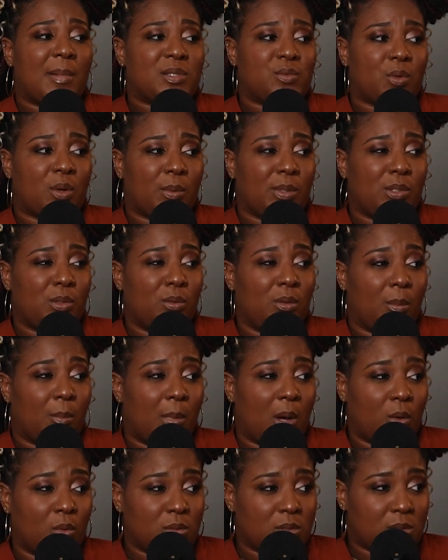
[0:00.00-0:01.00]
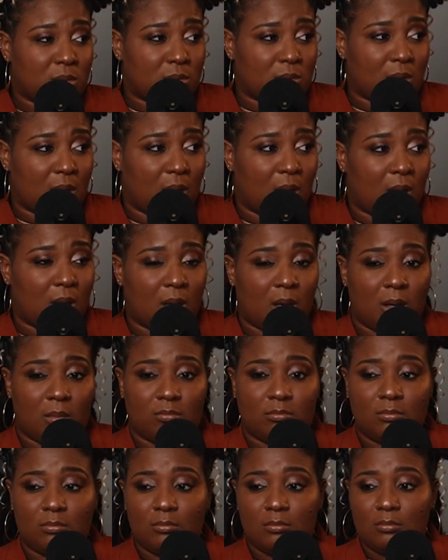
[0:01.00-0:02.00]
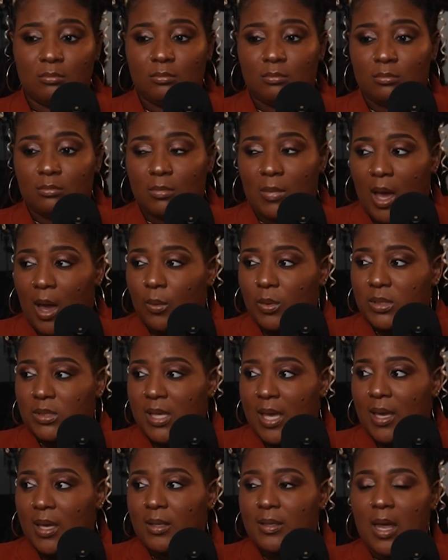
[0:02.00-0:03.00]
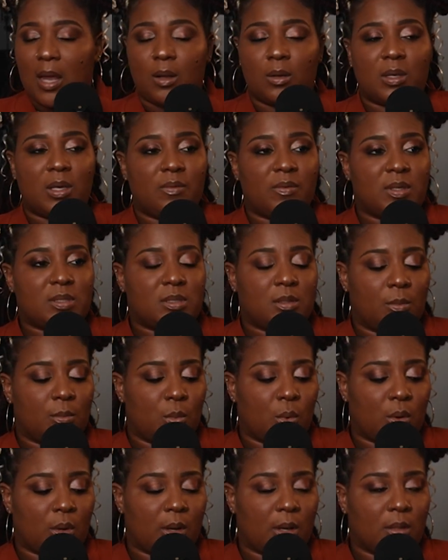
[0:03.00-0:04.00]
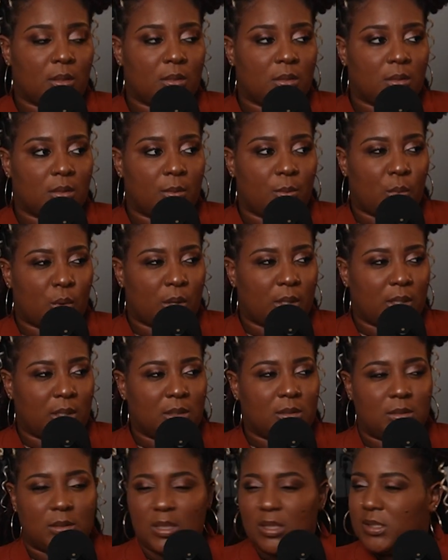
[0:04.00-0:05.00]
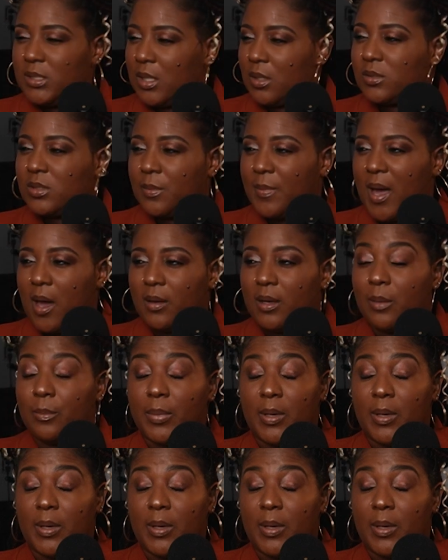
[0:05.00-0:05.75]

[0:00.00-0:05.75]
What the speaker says: is where we do the most. I would say that'll give us the more details about it.